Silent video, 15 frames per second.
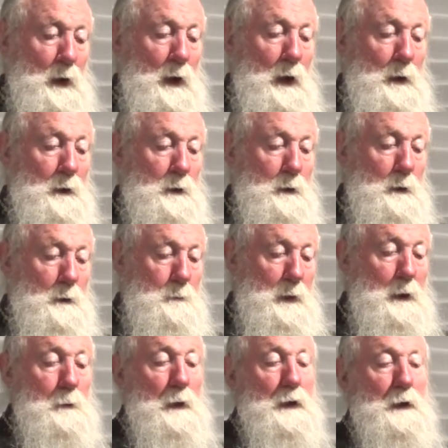And
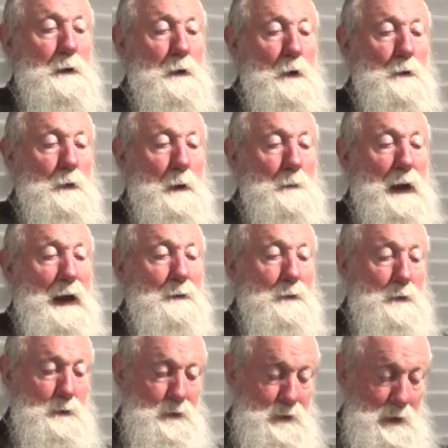anyway, he turned up at
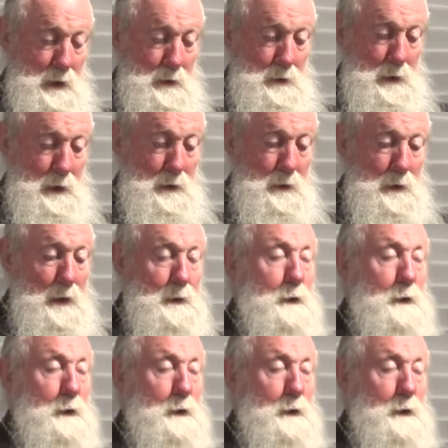the cell, and they